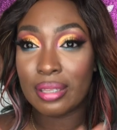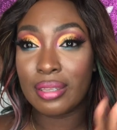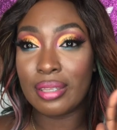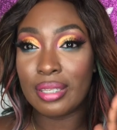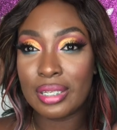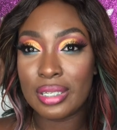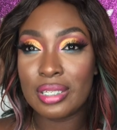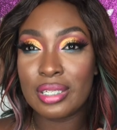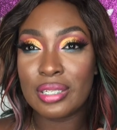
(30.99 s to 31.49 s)

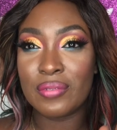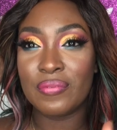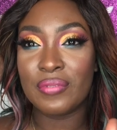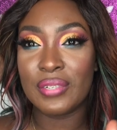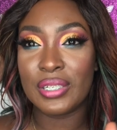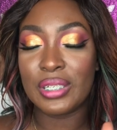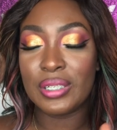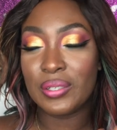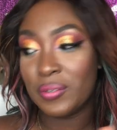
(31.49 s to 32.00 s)
This
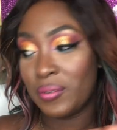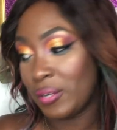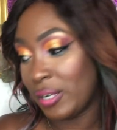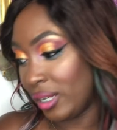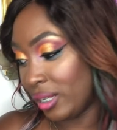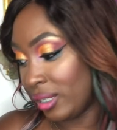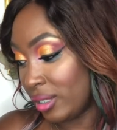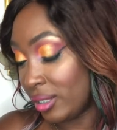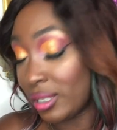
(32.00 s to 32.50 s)
video
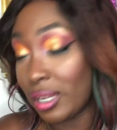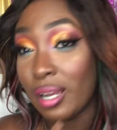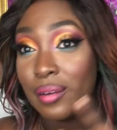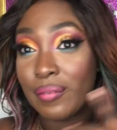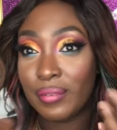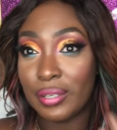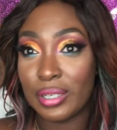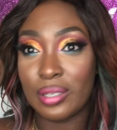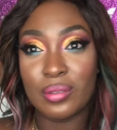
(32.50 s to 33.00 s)
is a
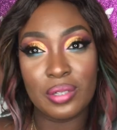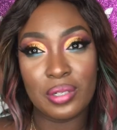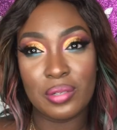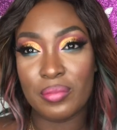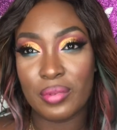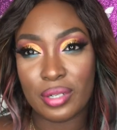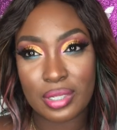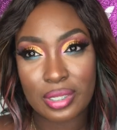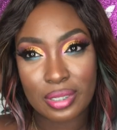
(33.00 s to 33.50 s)
video you
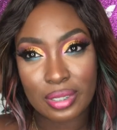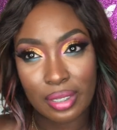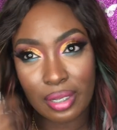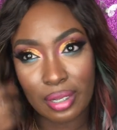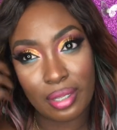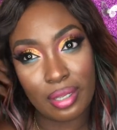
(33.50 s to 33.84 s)
must see.